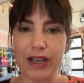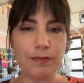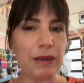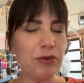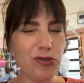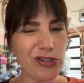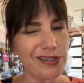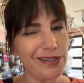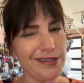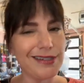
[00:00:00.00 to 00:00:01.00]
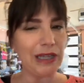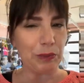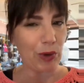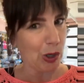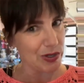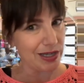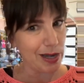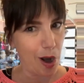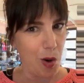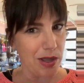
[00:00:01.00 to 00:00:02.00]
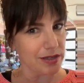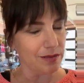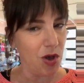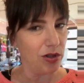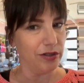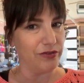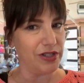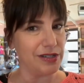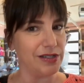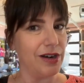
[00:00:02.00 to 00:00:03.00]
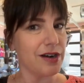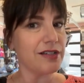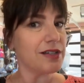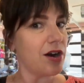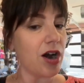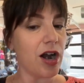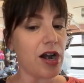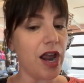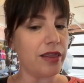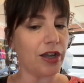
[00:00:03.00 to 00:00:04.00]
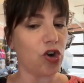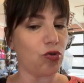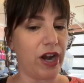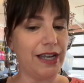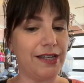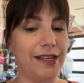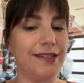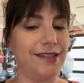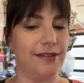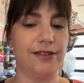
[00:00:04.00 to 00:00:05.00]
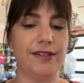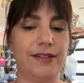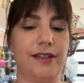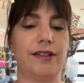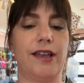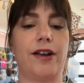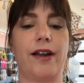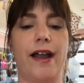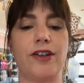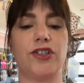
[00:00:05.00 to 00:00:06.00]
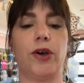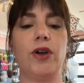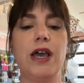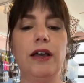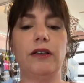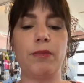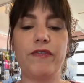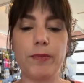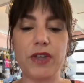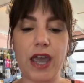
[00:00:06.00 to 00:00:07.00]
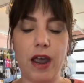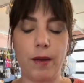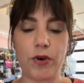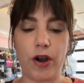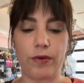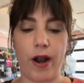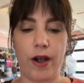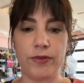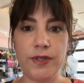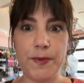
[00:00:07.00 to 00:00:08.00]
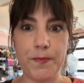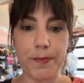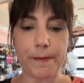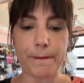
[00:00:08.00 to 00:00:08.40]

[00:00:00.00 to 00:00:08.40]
because maybe you just need to see in person how awesome all of these yarns are and the great deals that they are at. So let me flip the camera around.